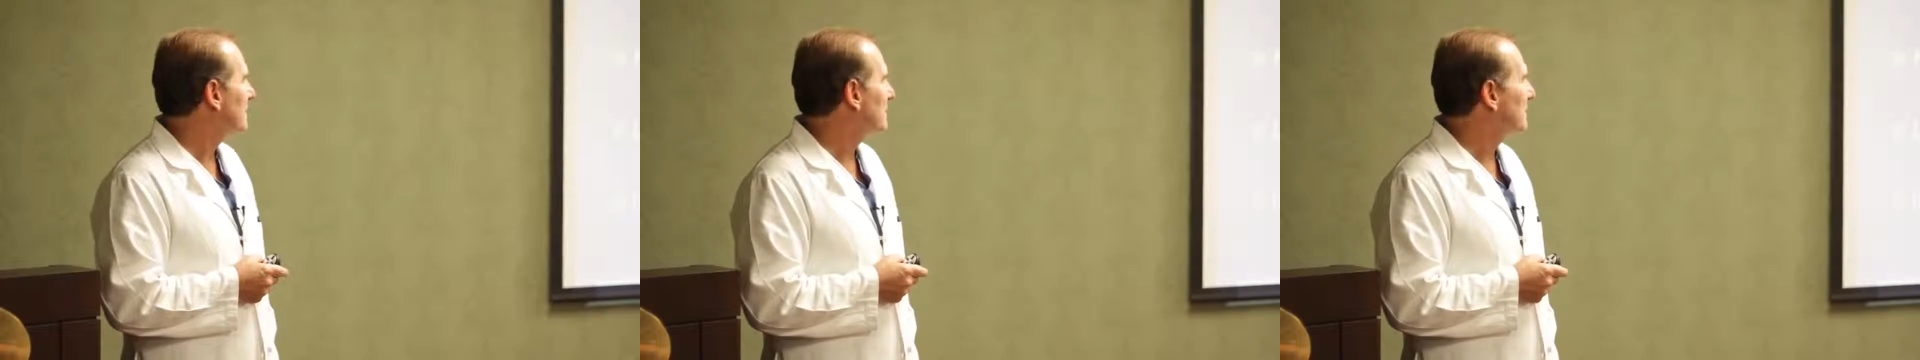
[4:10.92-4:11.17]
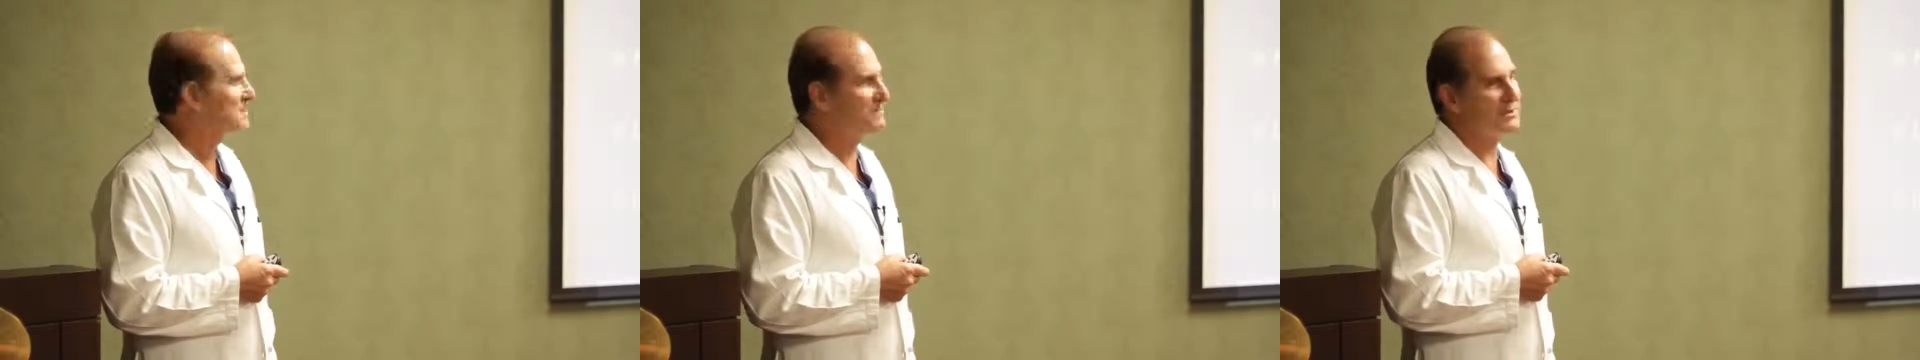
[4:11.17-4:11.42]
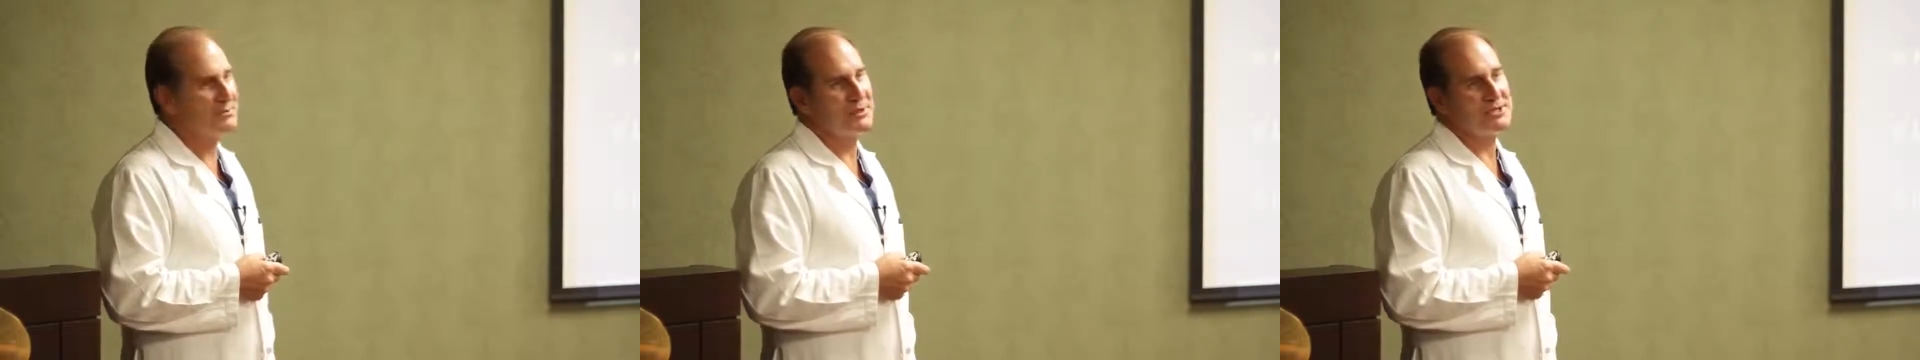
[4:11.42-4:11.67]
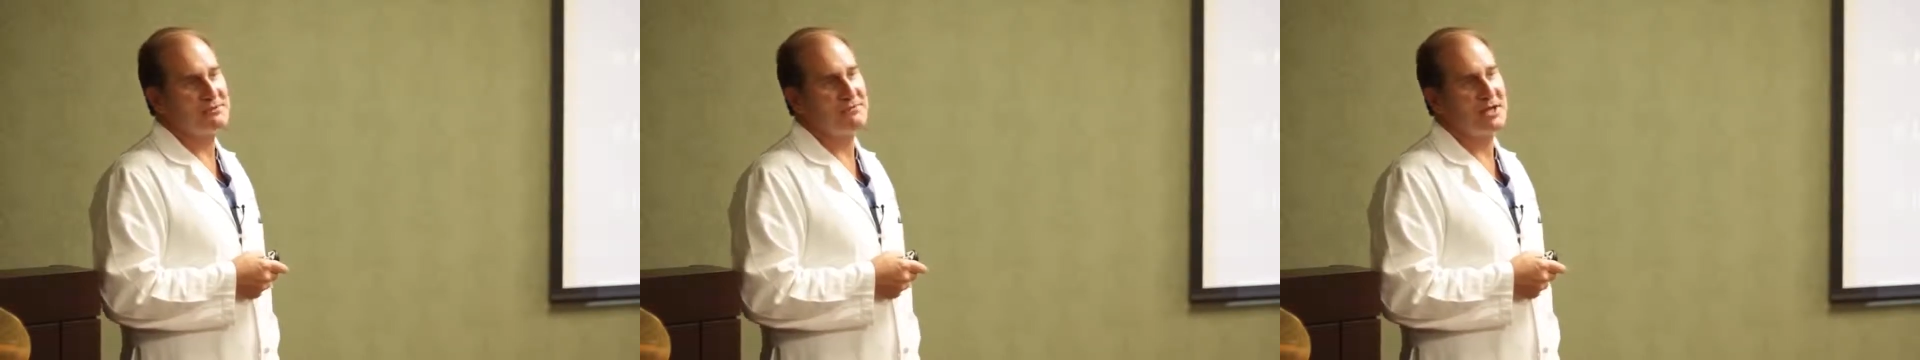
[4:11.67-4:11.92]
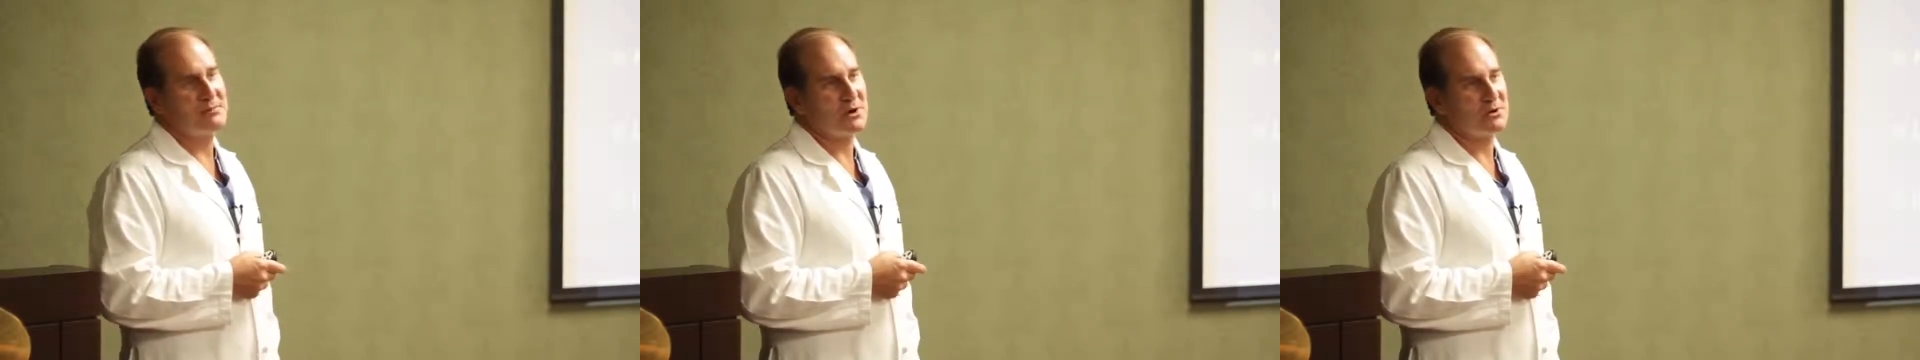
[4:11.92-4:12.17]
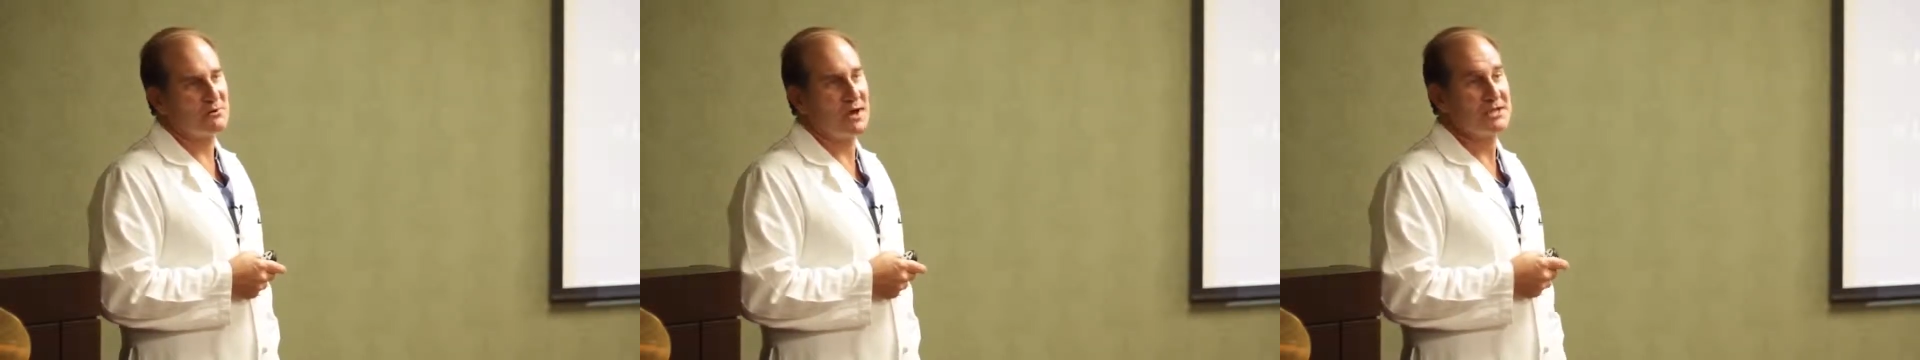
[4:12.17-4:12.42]
Lots of people that develop
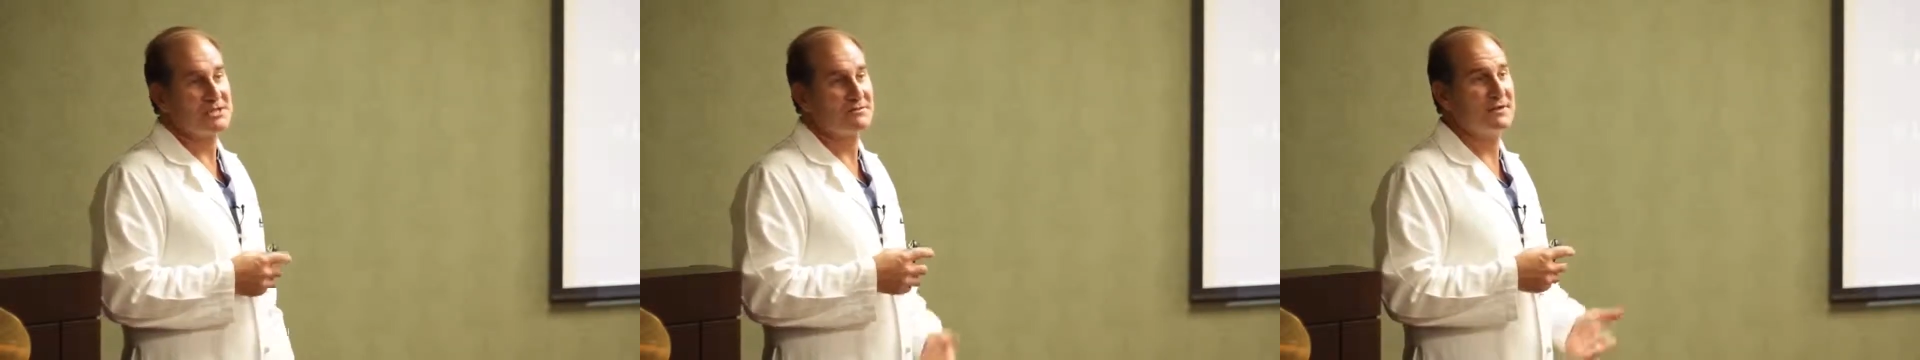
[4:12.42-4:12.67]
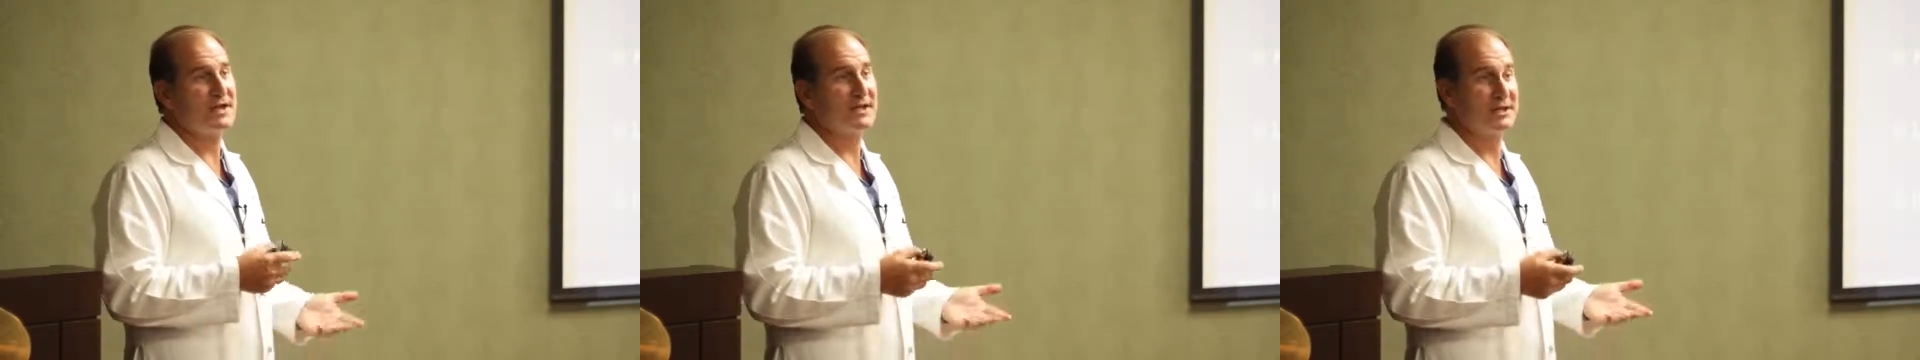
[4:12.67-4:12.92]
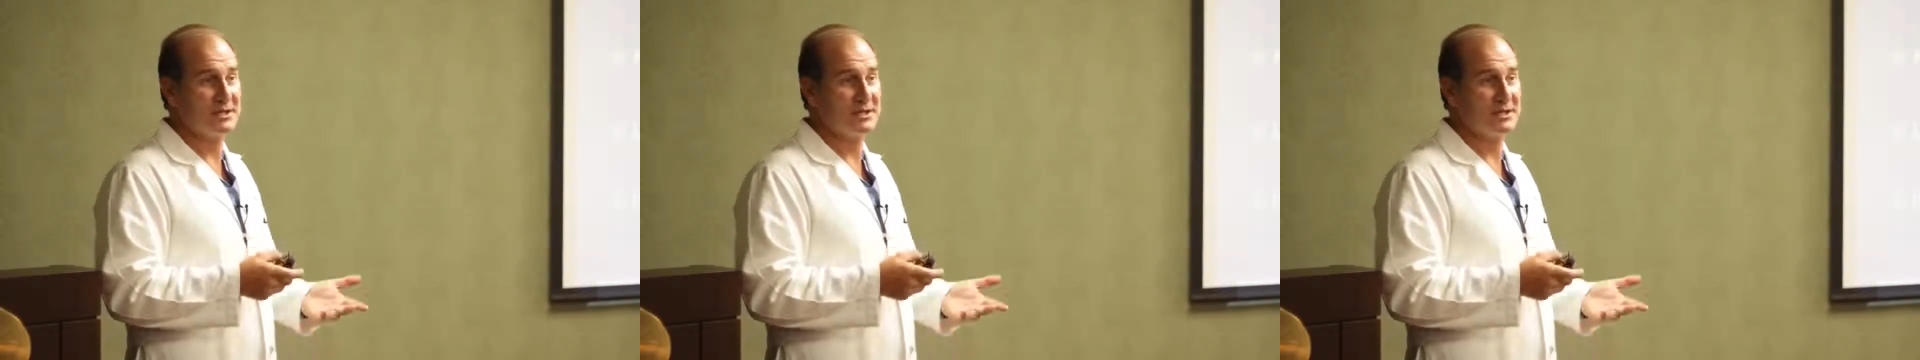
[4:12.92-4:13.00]
arthritis have had